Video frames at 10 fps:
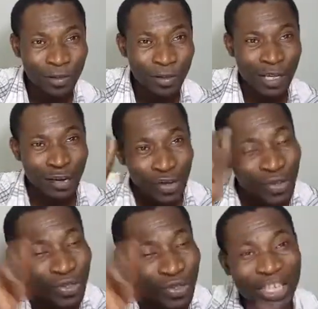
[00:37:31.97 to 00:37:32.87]
and you
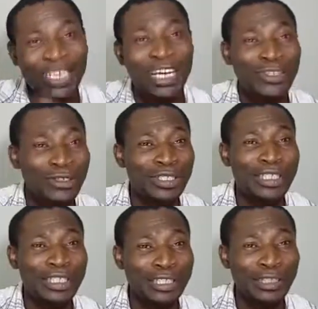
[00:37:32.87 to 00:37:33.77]
think that
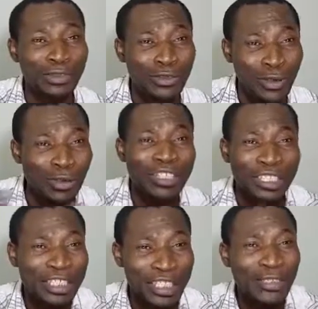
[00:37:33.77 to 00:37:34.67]
those
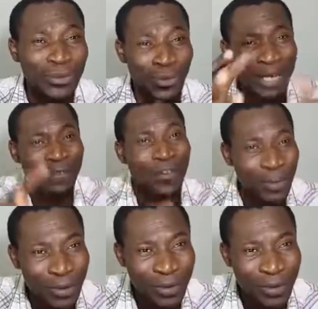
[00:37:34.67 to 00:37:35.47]
decisions will work for you,